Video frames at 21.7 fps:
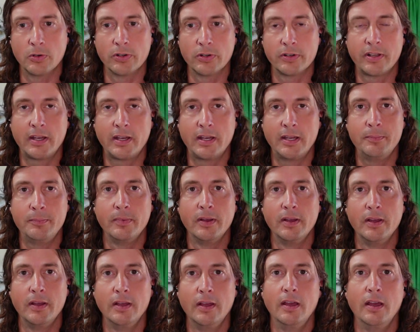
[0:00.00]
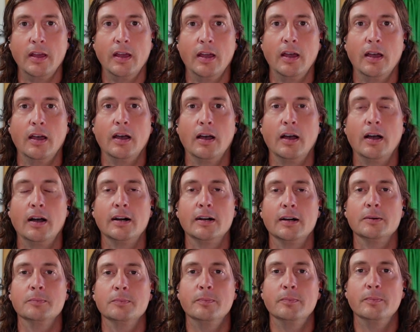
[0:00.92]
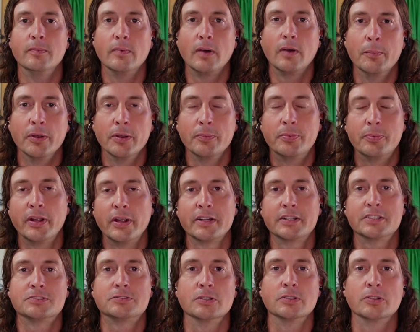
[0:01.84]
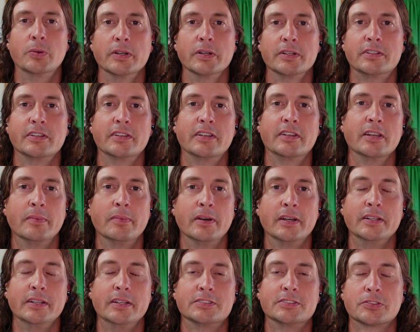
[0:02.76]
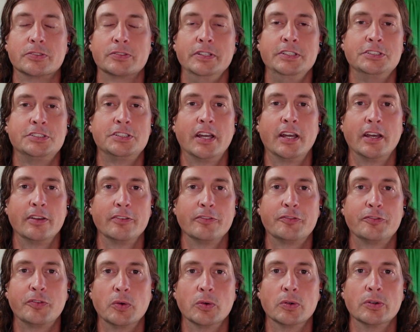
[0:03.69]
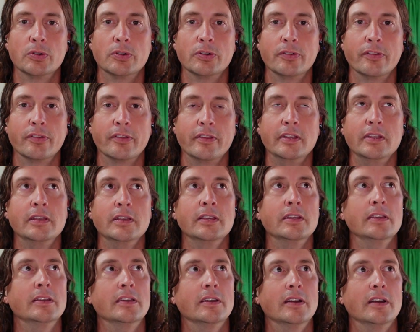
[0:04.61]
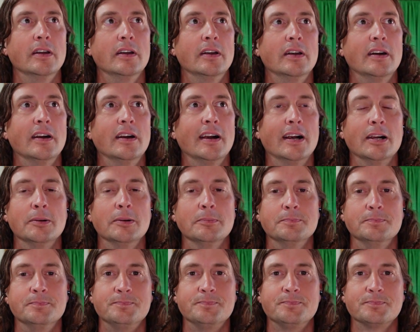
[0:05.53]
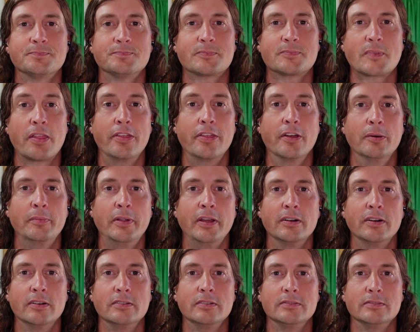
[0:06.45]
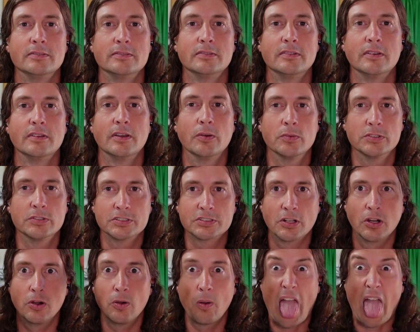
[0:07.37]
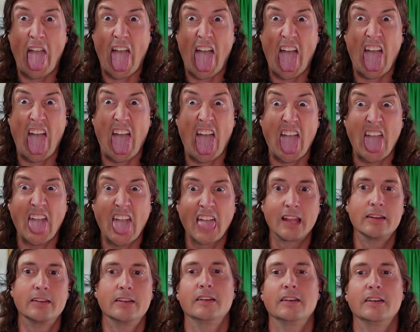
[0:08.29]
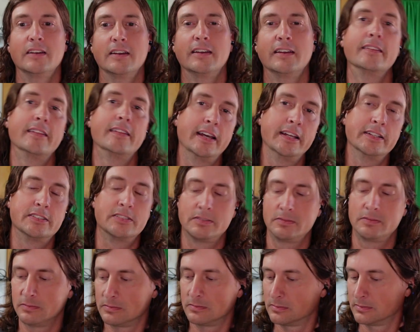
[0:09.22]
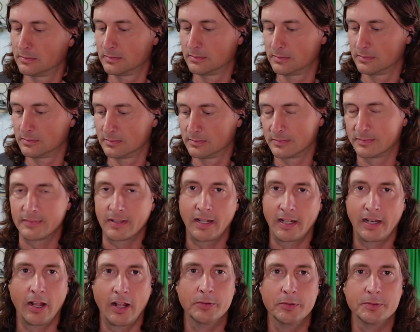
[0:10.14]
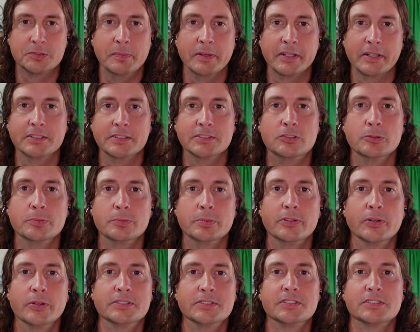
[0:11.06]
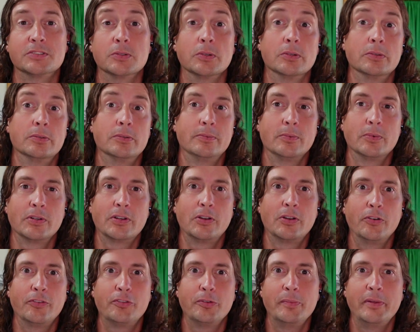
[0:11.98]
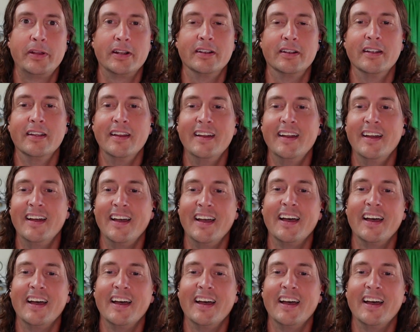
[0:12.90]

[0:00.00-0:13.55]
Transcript: one more time. I'm going to practice real quick to get my screenshot for the thumbnail. We'll just go. I'm just making stupid noises, so we'll go from there.